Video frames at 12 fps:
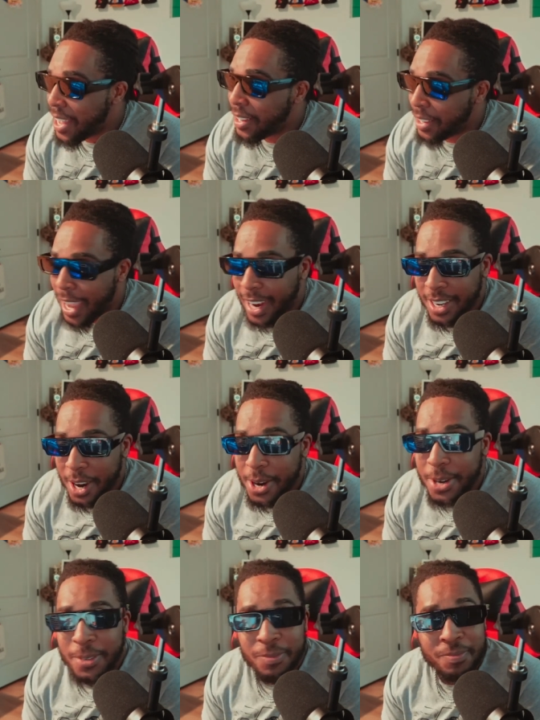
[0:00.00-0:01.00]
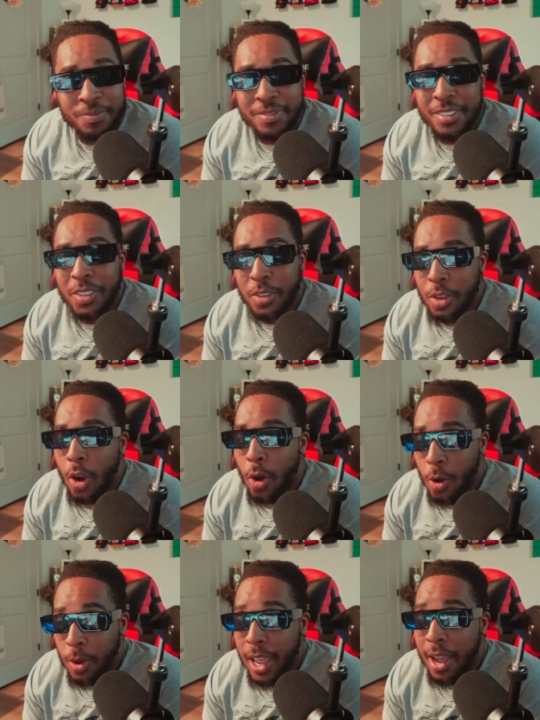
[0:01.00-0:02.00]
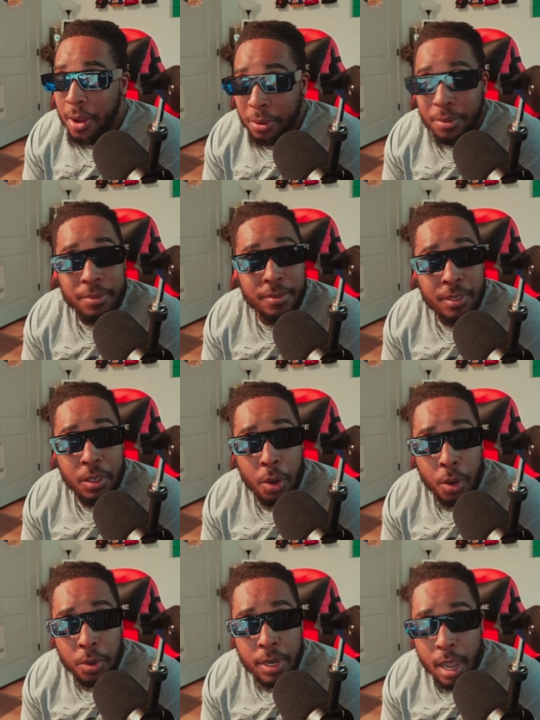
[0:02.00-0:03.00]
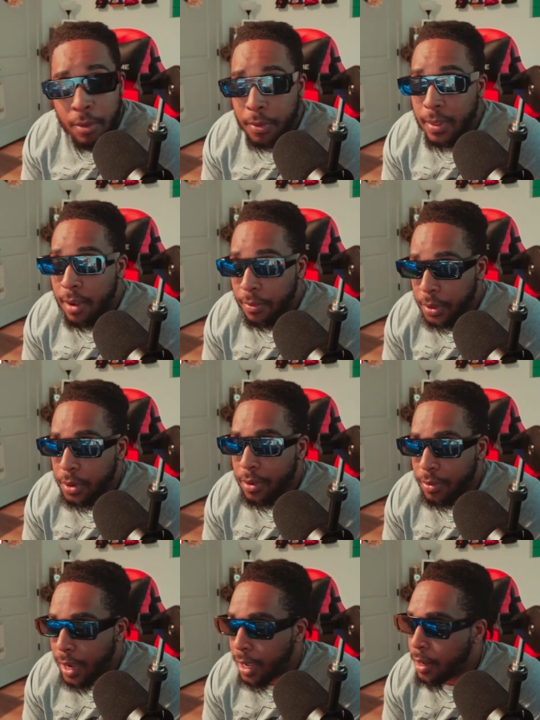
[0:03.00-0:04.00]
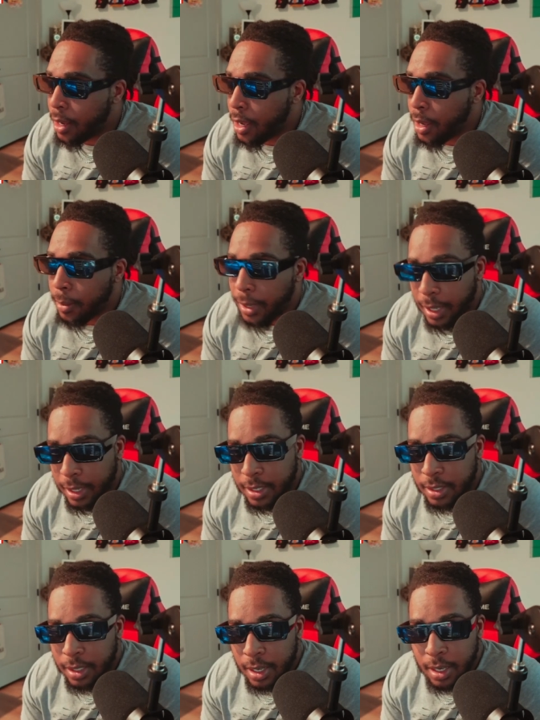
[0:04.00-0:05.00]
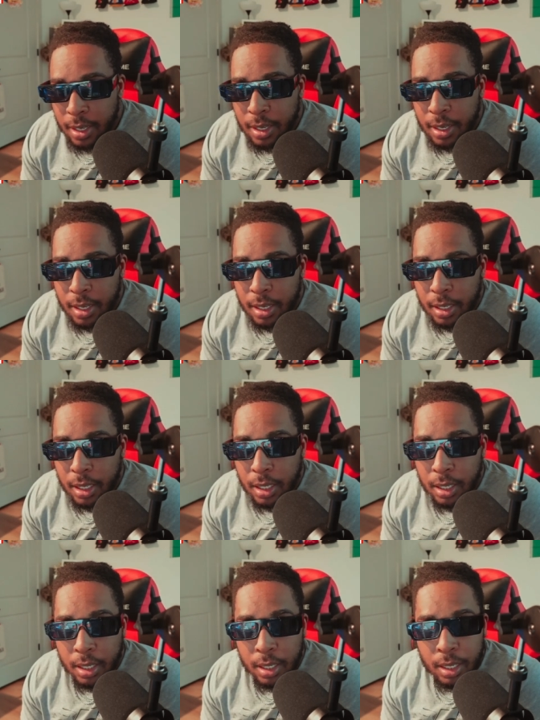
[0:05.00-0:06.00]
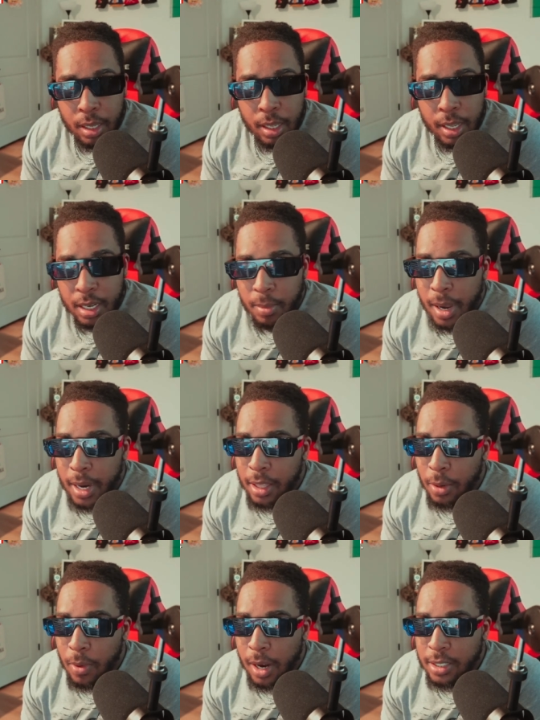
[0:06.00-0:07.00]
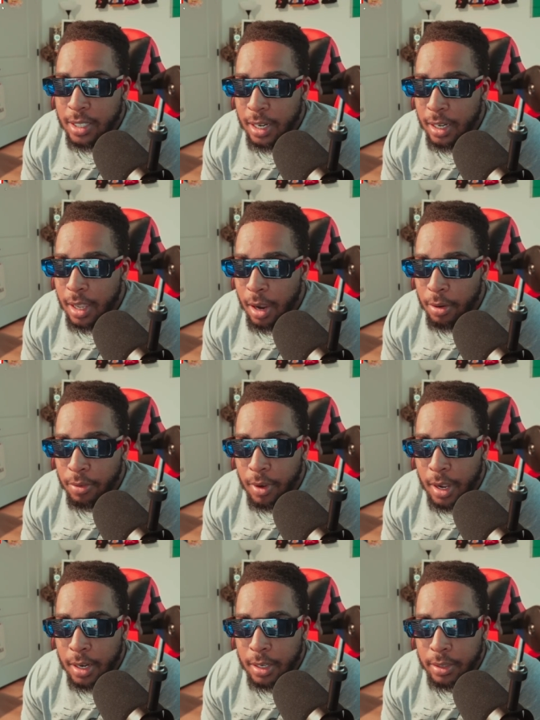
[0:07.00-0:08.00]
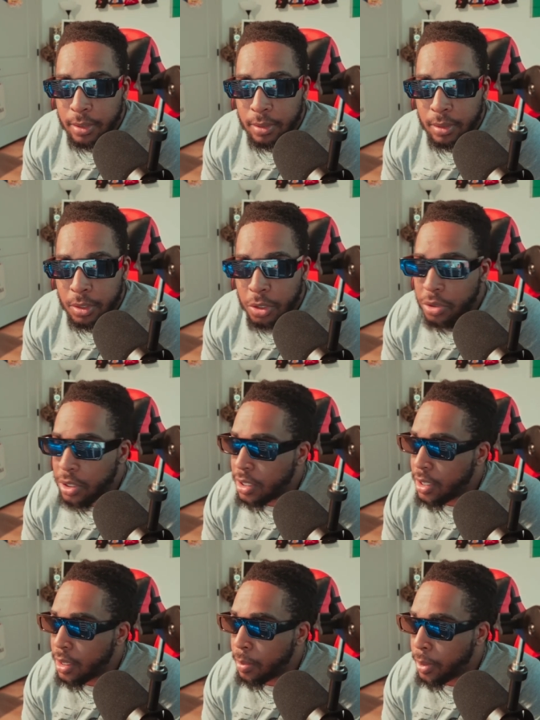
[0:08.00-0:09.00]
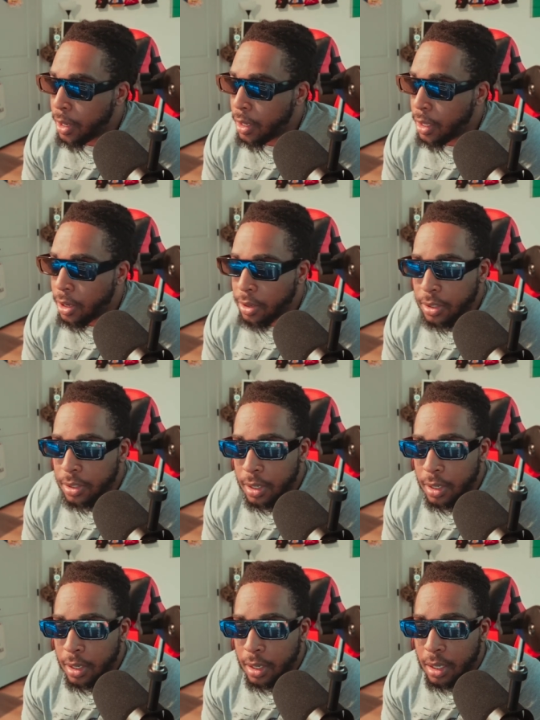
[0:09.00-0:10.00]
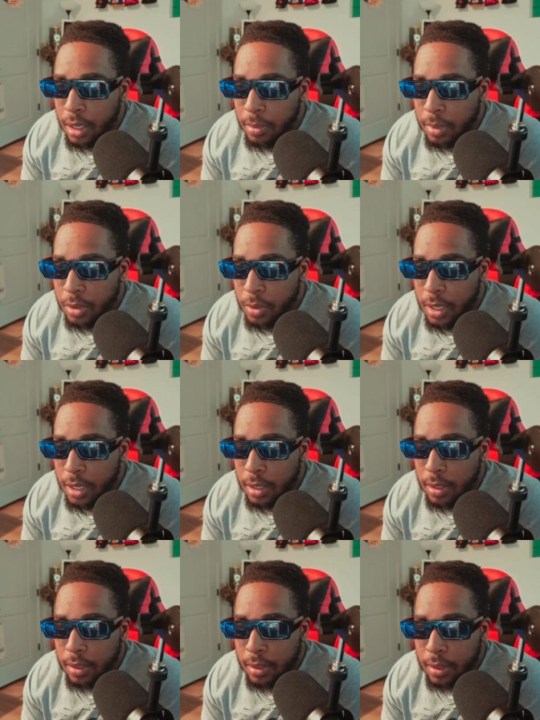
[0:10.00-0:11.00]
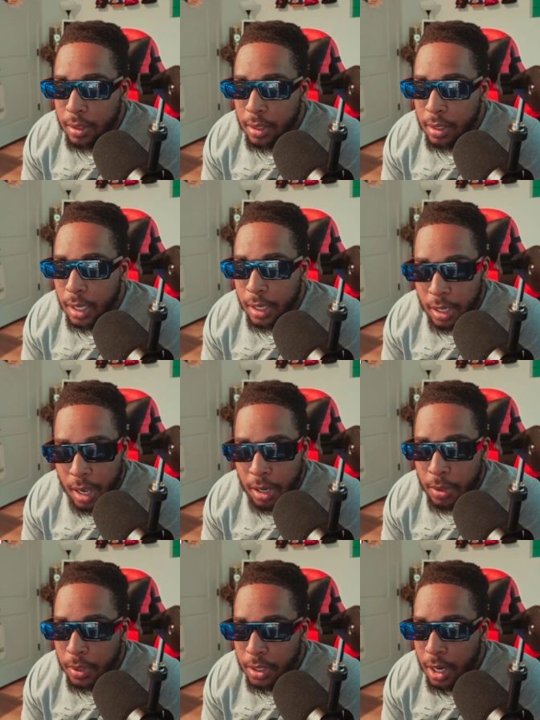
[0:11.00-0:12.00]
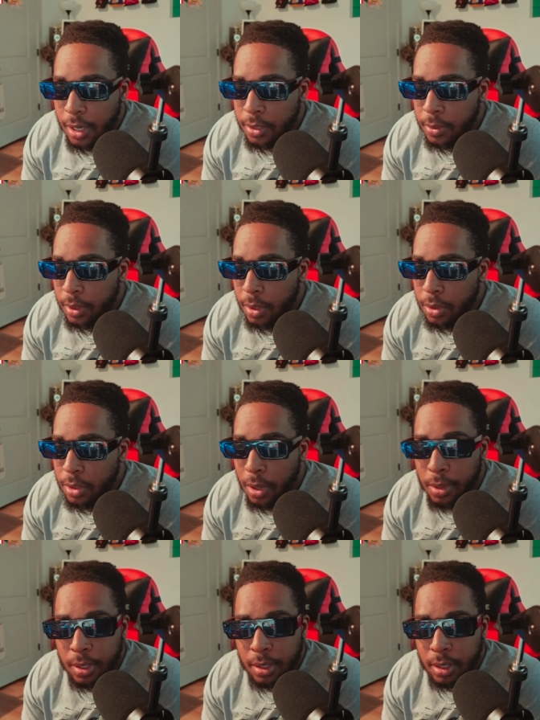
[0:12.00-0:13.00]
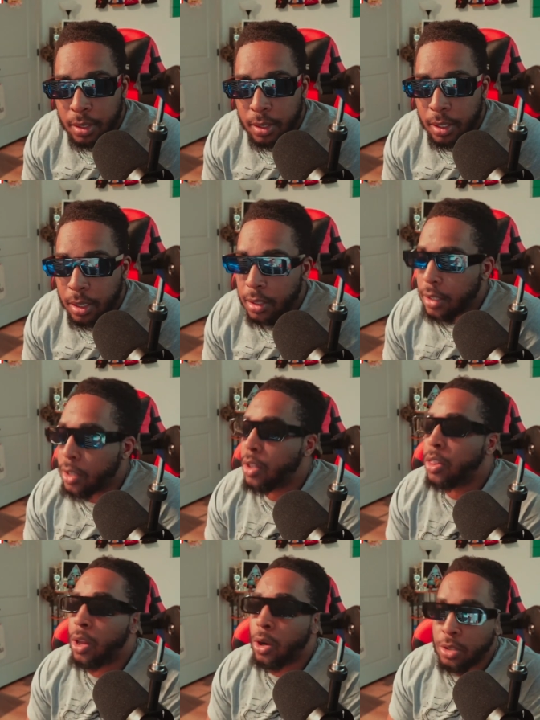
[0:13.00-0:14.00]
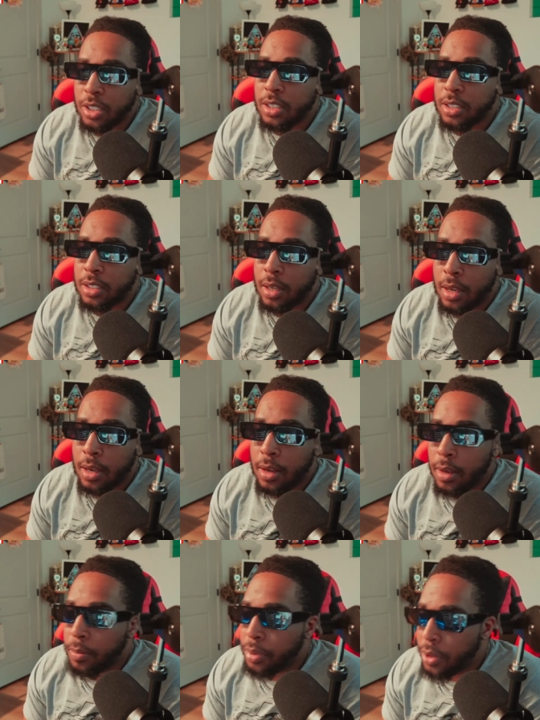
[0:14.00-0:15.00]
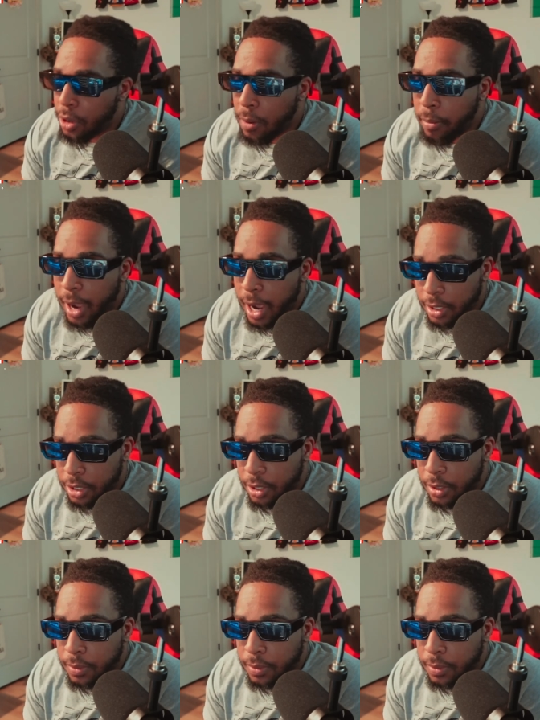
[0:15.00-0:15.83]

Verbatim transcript: Eddie Hearn, hold out. Hold out for that Fury fight because anybody that watched that Ngannou fight, you should see the parallels between Ngannou and Joshua. Those are the, the, the closest pure boxer